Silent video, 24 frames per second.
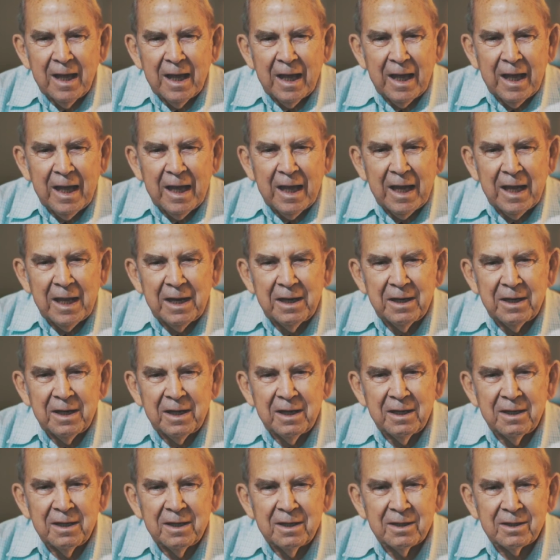And
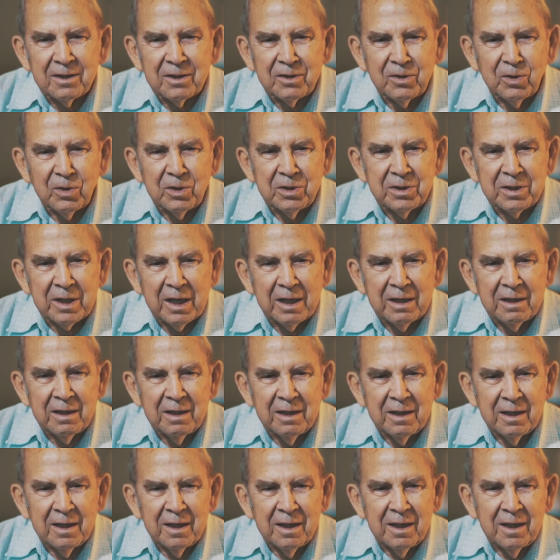of course,
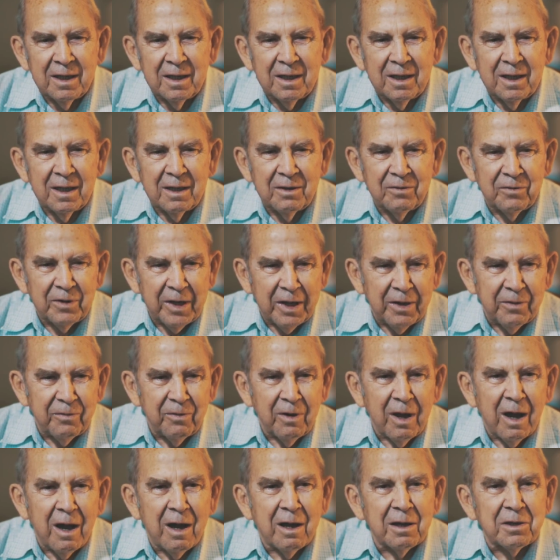Red
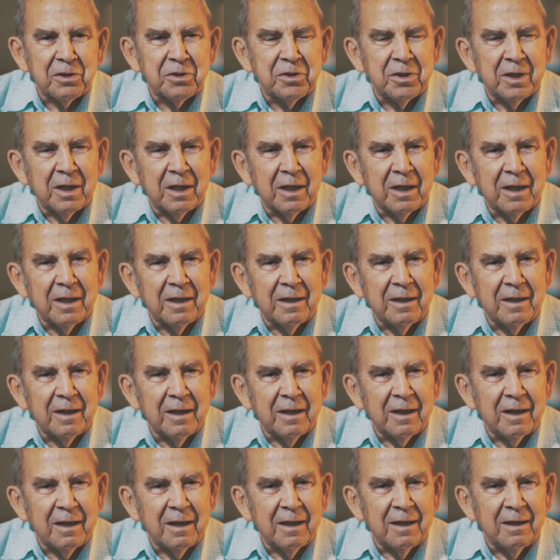Rocks,
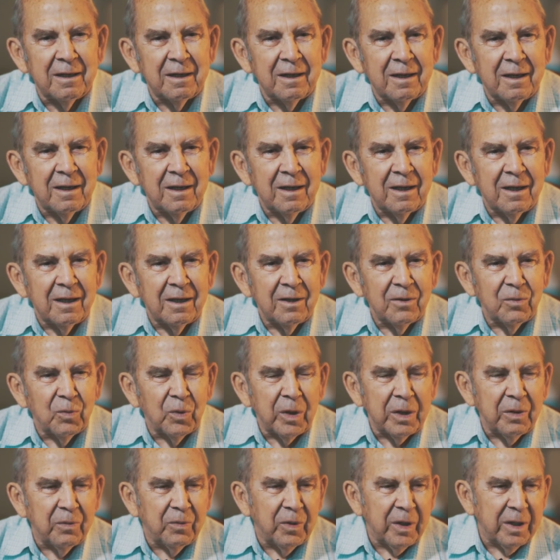and
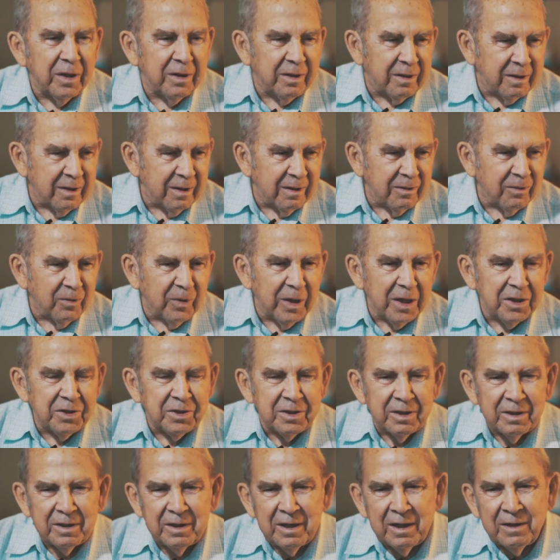we went
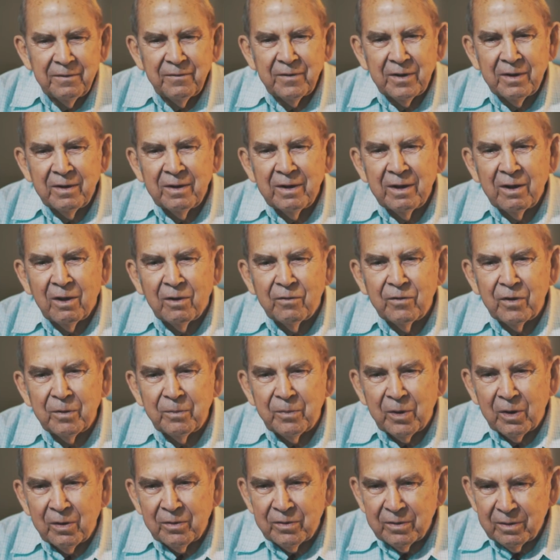west of Denver, over
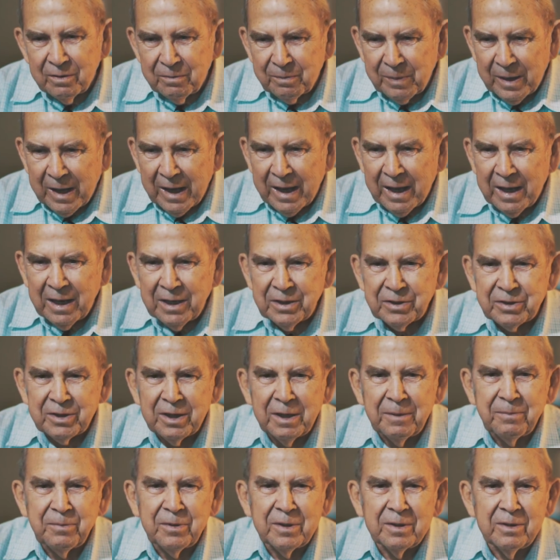Berthoud Pass,
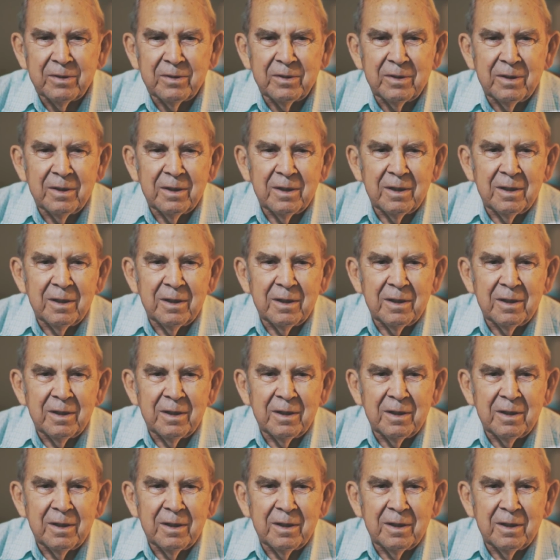up to